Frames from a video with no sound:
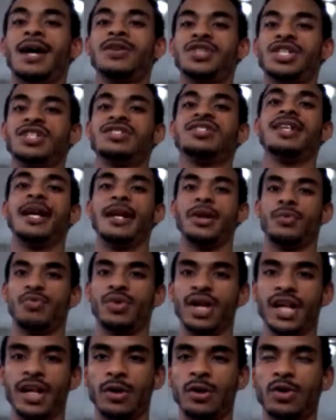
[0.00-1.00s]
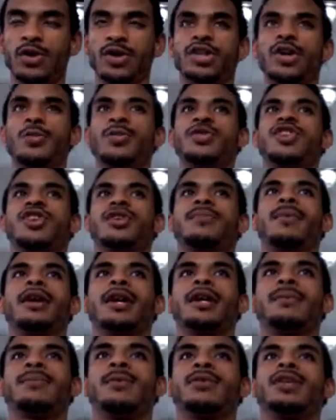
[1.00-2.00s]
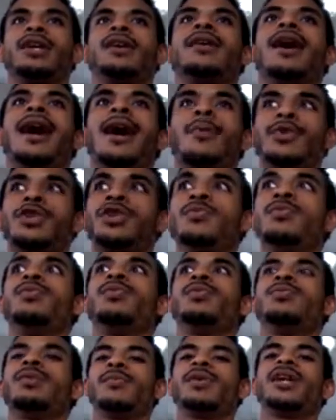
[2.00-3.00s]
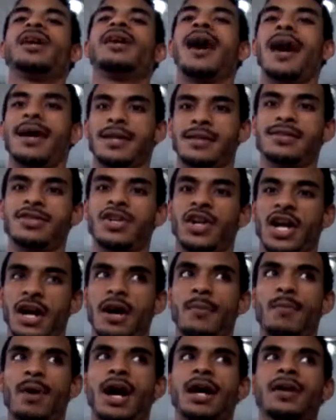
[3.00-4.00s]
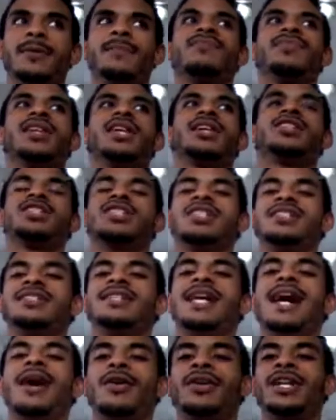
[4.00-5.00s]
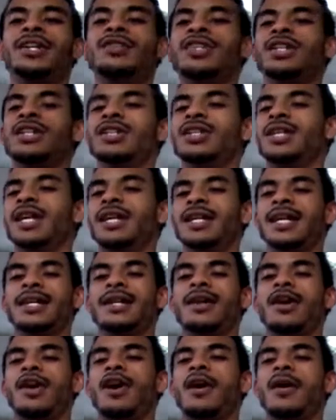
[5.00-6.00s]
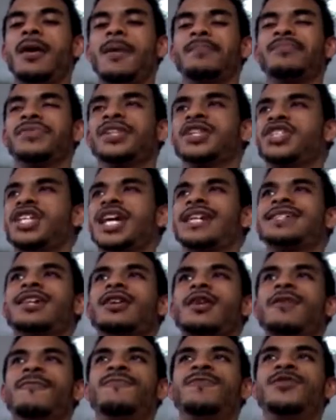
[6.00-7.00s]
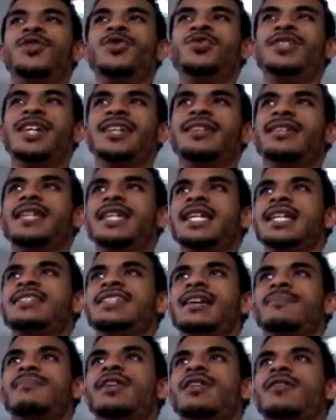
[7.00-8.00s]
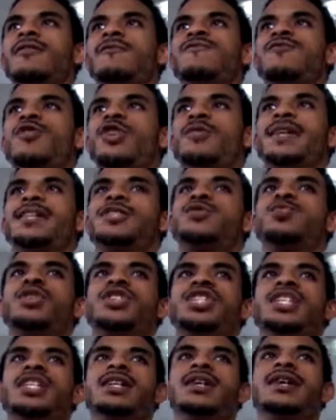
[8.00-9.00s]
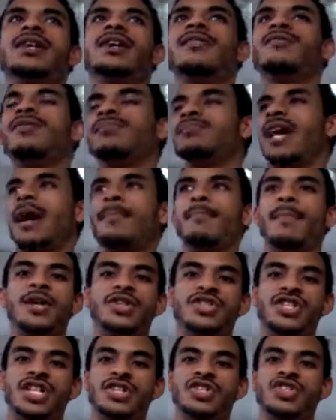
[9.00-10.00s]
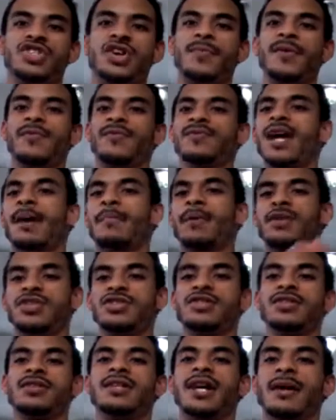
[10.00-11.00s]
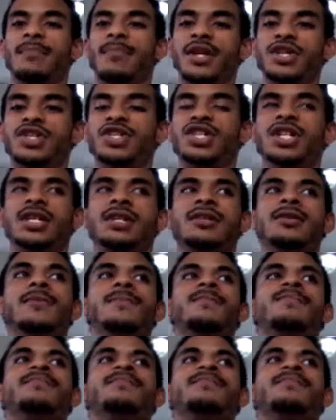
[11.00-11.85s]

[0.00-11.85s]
shit's getting real. We talking about gonna play with the god. We're playing with a goddess here. Come on. She's now and then she has a few techniques that have been confirmed, switching from dimension, jumping from dimension to dimension,